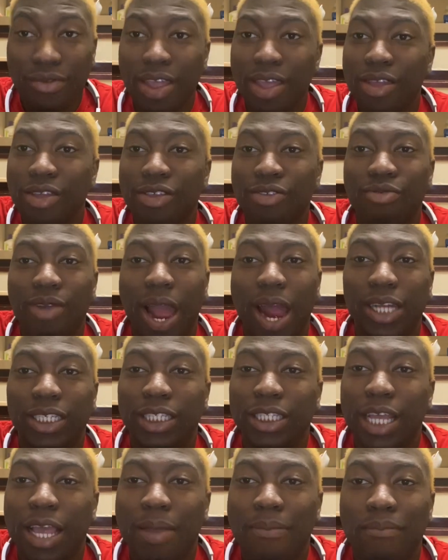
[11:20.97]
you can't
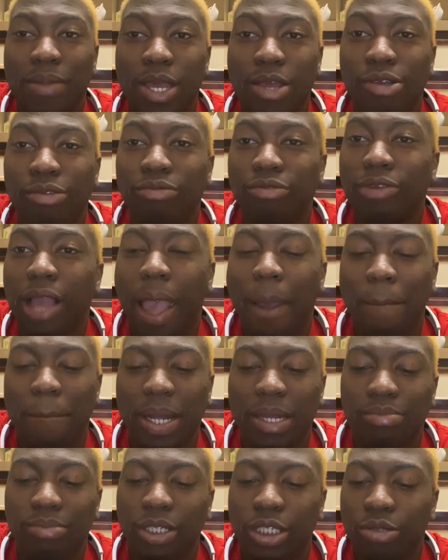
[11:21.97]
stick me, you can't
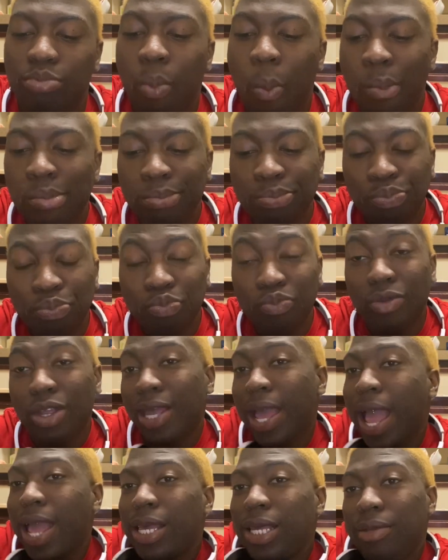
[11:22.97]
beat me, you
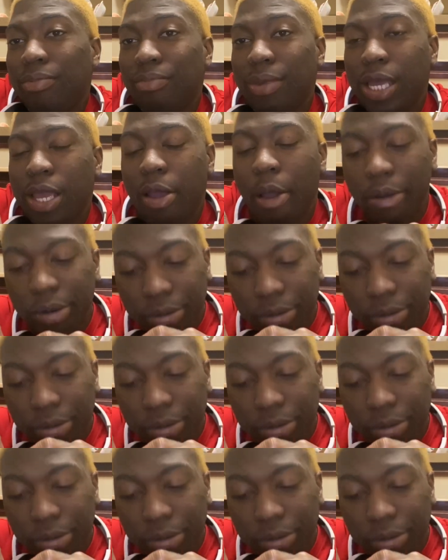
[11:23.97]
can't eat me.